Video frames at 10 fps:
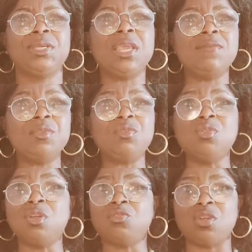even
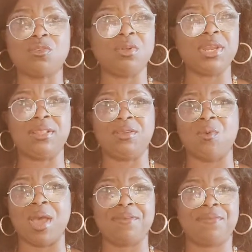not just only the
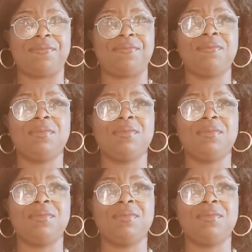wife,